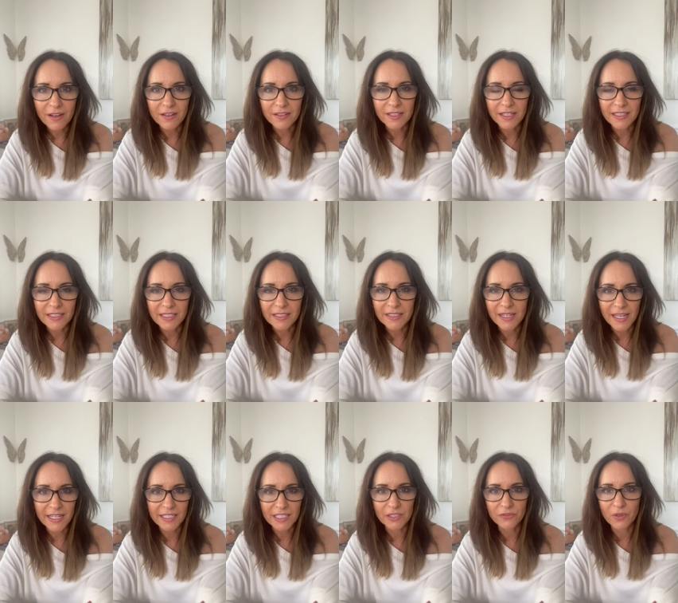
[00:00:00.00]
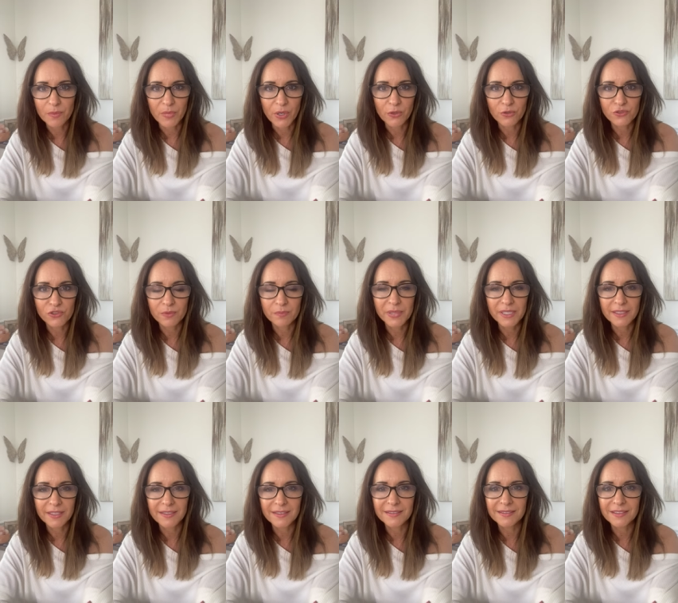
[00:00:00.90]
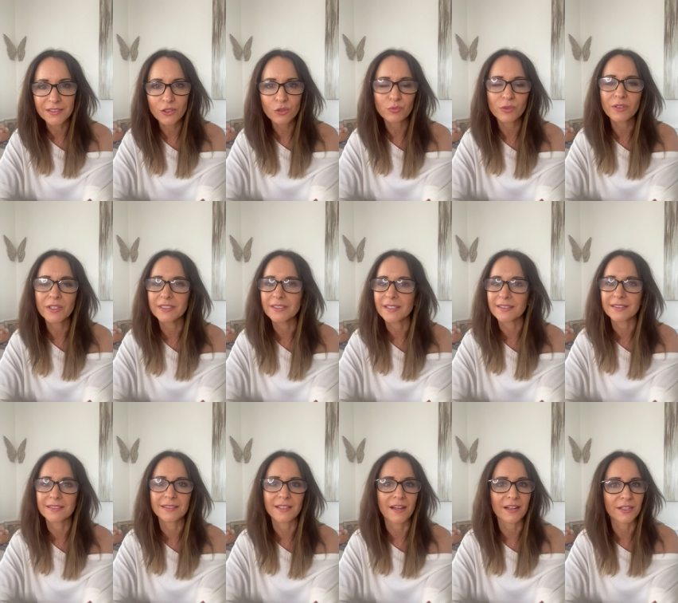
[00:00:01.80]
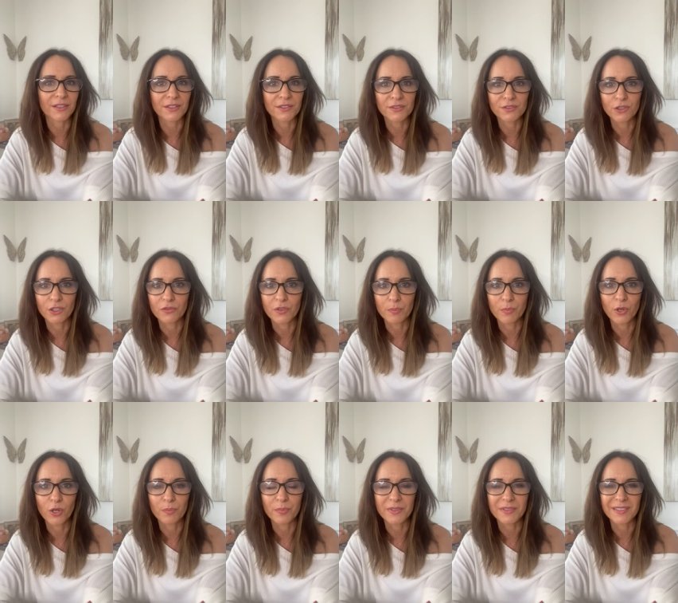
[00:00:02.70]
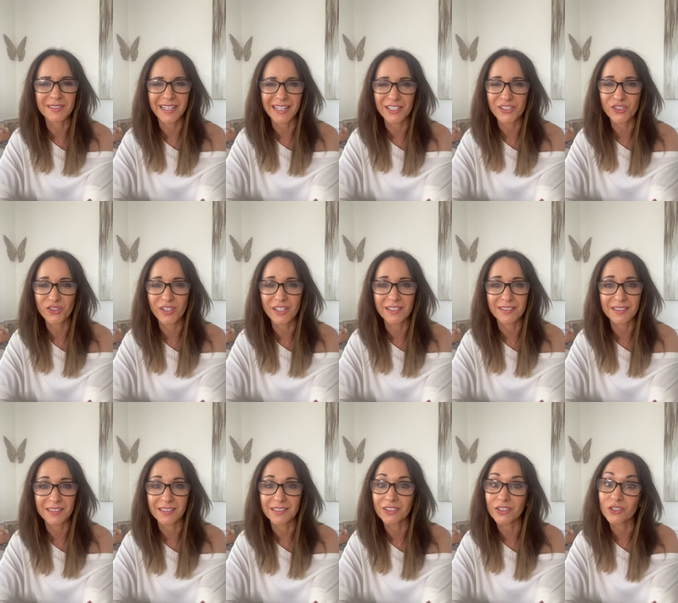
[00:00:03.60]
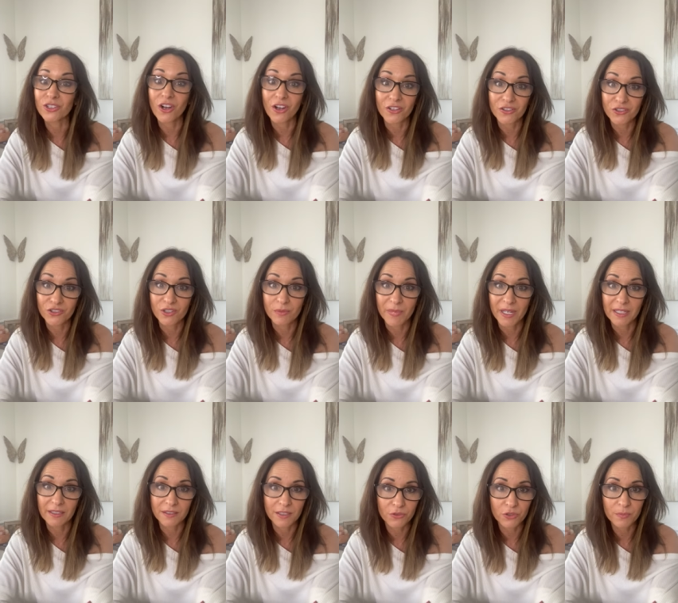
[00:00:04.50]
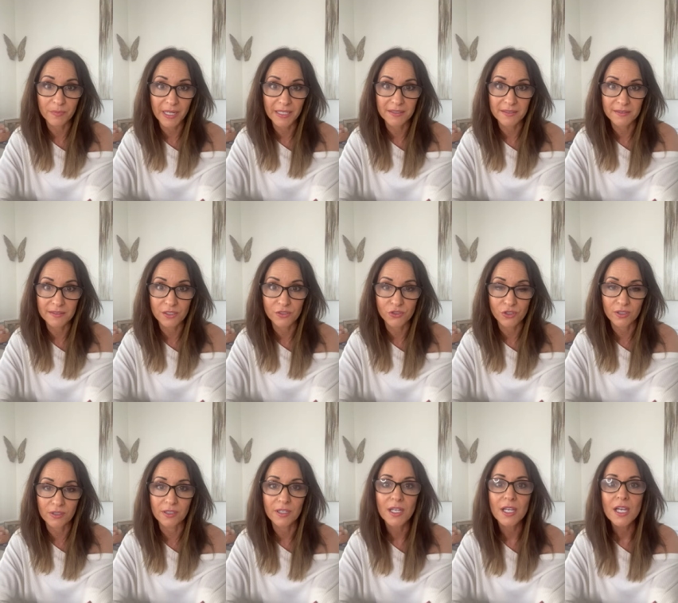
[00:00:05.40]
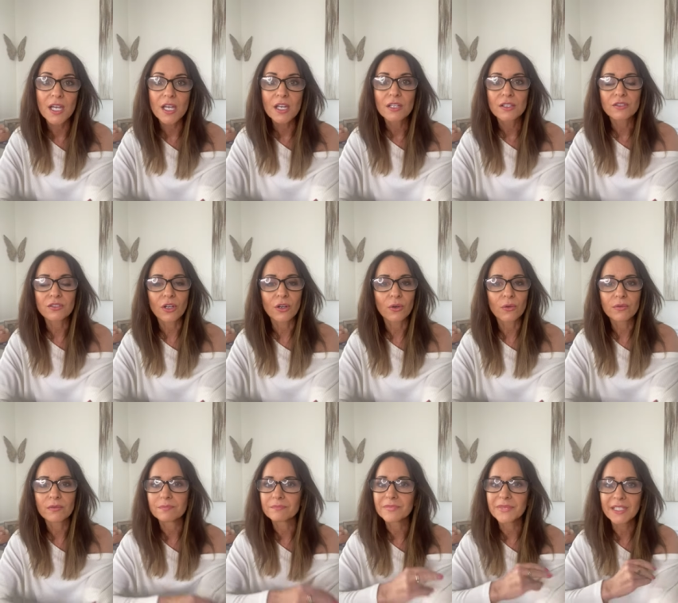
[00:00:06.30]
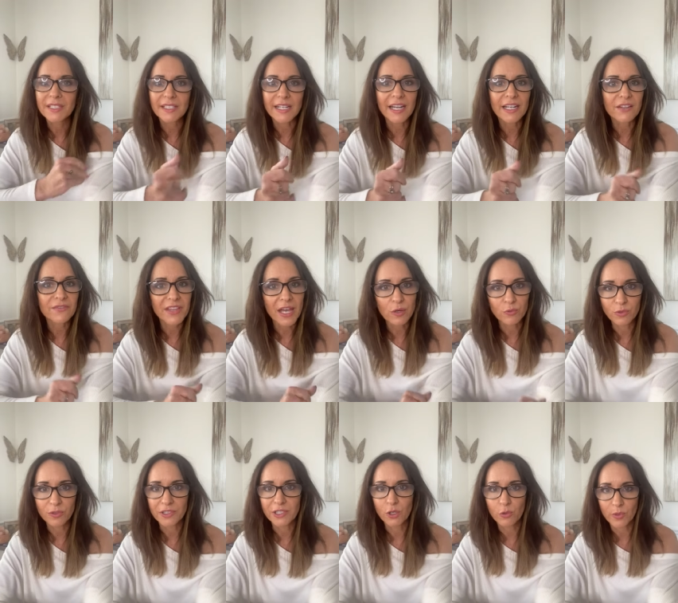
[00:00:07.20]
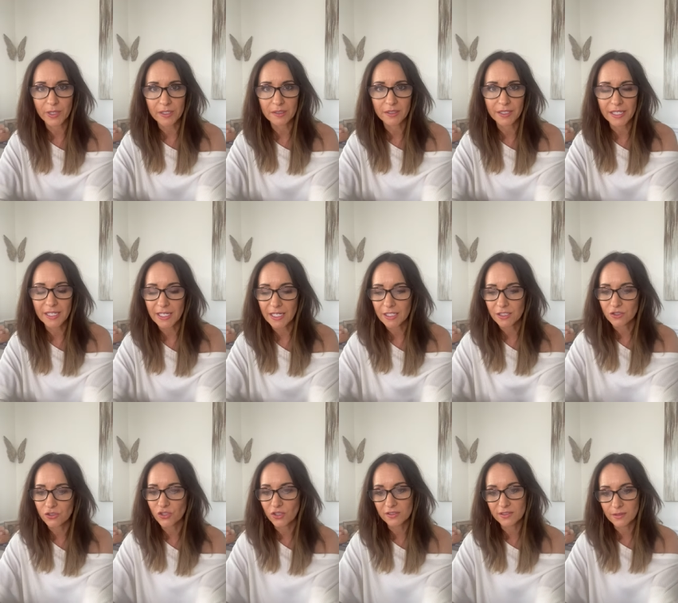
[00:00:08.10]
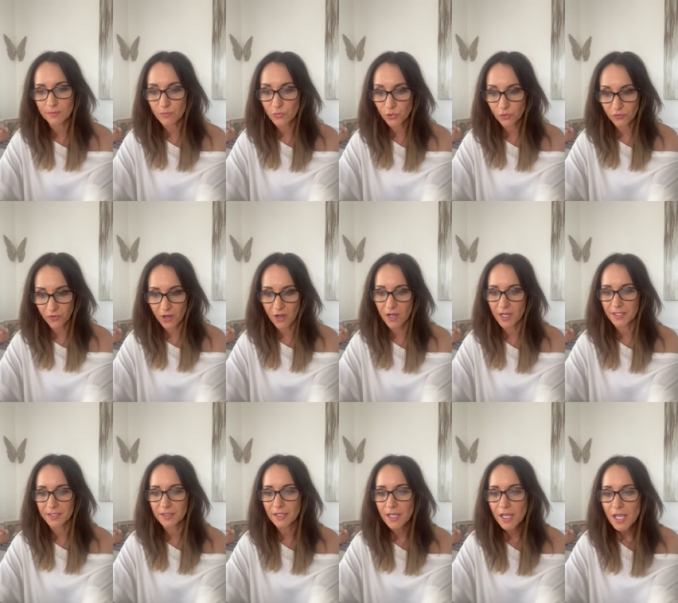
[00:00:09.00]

on any negative emotion because guilt really does not going to serve a purpose and actually it's going to could cause you to make another bad decision so get out of that really quickly and just move on